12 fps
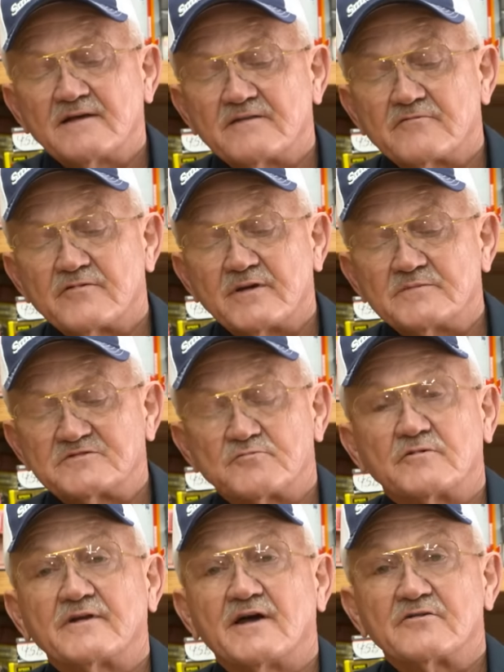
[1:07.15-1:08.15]
the rims
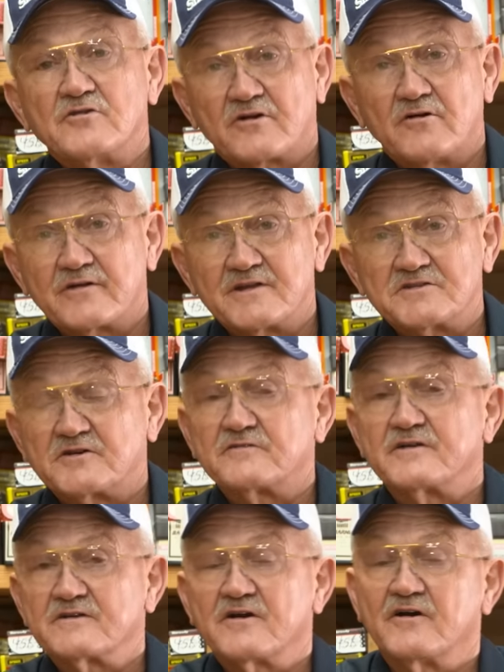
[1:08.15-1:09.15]
will not hook on each
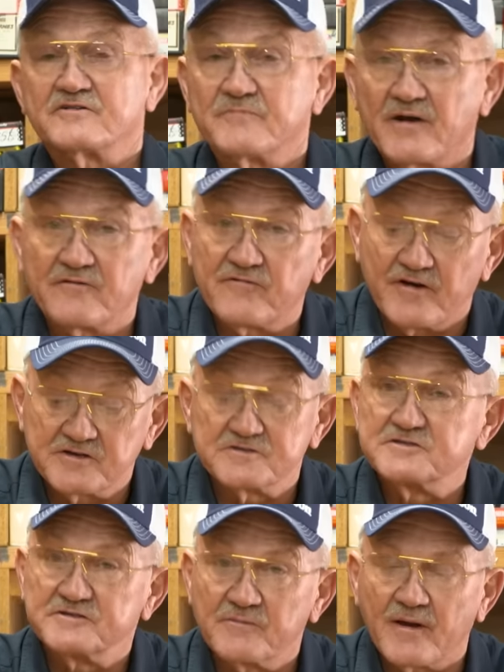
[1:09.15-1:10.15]
other and cause
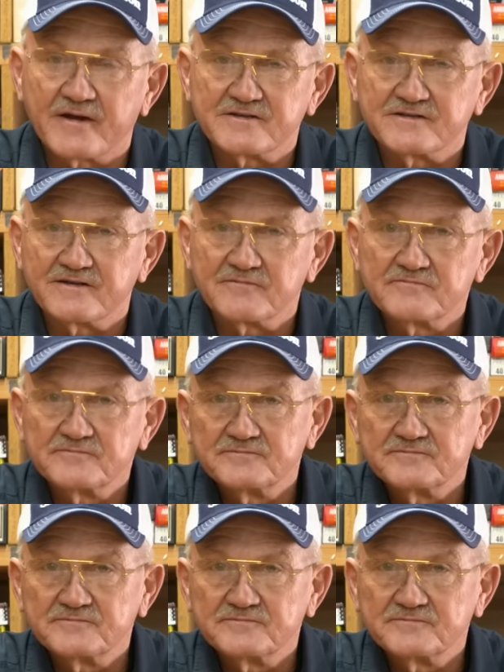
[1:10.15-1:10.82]
malfunctions in the magazine.